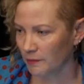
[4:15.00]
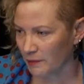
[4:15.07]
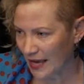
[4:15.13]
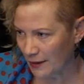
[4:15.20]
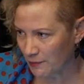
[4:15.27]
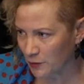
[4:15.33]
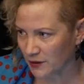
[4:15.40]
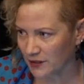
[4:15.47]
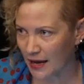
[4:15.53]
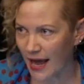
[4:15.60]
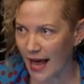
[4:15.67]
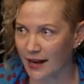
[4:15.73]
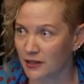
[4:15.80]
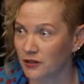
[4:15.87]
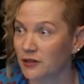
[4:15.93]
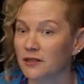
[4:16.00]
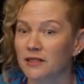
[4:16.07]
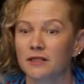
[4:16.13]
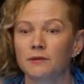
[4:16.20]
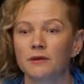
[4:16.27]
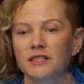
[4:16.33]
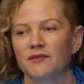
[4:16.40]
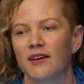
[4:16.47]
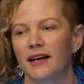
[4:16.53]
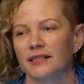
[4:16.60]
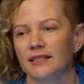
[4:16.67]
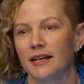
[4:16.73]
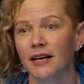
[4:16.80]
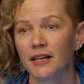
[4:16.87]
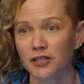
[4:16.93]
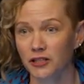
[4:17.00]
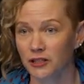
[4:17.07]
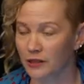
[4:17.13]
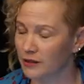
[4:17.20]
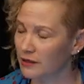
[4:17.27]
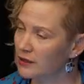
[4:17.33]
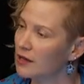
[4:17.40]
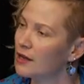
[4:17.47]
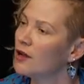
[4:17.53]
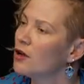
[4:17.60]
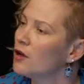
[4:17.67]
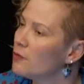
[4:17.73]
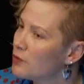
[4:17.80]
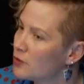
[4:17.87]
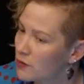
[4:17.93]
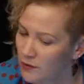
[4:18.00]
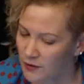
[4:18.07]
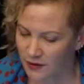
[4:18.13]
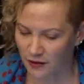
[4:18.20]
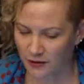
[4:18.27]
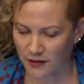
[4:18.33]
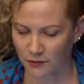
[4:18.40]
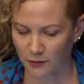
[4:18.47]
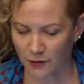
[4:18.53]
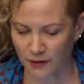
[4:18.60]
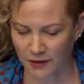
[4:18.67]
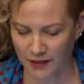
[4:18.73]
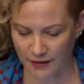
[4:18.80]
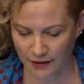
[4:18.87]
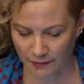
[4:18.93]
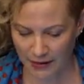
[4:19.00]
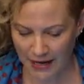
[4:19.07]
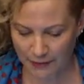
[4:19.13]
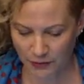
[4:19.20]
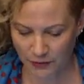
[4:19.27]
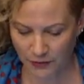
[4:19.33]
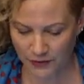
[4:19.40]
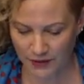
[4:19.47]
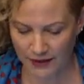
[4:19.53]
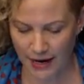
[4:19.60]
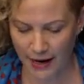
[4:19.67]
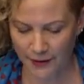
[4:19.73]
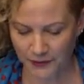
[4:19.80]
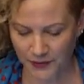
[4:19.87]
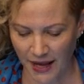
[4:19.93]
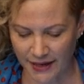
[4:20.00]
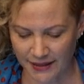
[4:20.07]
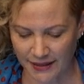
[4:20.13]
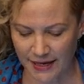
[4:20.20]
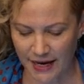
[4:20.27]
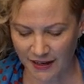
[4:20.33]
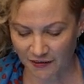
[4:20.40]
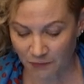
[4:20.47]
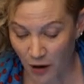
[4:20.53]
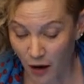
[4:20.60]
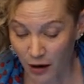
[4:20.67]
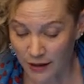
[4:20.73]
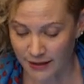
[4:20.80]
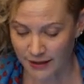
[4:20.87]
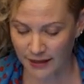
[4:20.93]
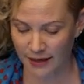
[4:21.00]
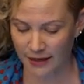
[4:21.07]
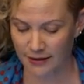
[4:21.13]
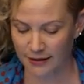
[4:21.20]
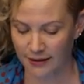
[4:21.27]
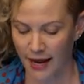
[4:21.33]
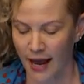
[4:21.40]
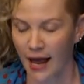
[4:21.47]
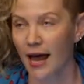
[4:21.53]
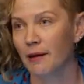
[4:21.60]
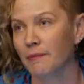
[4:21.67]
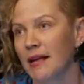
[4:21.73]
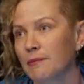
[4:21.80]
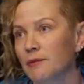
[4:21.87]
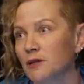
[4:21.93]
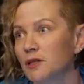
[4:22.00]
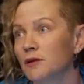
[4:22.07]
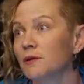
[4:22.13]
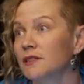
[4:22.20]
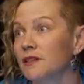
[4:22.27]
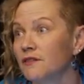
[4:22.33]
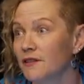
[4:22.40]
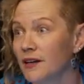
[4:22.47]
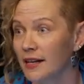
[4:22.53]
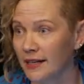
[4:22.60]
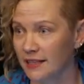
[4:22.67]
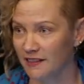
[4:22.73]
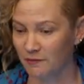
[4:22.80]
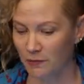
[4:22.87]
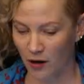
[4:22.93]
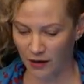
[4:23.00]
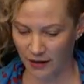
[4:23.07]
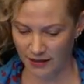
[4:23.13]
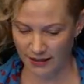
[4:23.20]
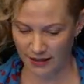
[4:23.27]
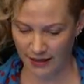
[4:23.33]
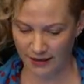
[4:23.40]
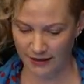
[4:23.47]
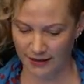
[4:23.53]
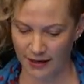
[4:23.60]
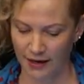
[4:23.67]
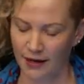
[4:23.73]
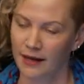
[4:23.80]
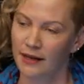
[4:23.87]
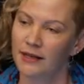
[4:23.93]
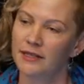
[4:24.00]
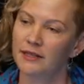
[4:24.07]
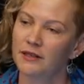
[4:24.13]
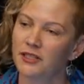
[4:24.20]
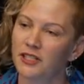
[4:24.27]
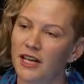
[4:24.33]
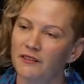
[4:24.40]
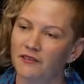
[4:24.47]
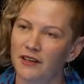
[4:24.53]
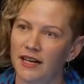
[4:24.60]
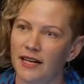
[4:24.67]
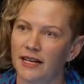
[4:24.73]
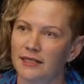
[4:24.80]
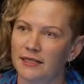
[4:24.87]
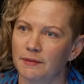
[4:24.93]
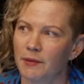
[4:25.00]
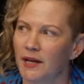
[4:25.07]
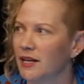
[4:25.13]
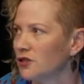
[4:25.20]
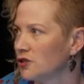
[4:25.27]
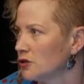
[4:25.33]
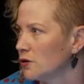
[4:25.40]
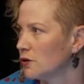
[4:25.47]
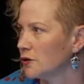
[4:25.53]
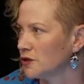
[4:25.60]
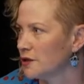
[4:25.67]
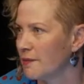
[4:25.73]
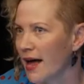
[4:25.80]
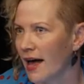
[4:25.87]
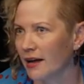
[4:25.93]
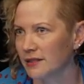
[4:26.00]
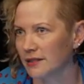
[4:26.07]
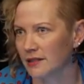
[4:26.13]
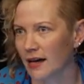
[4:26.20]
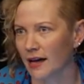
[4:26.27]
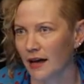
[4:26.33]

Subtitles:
people's attitudes towards vaccination, but also towards people's understanding of policies and people's thoughts and feelings of policies. So Jeff, in his speech, talked about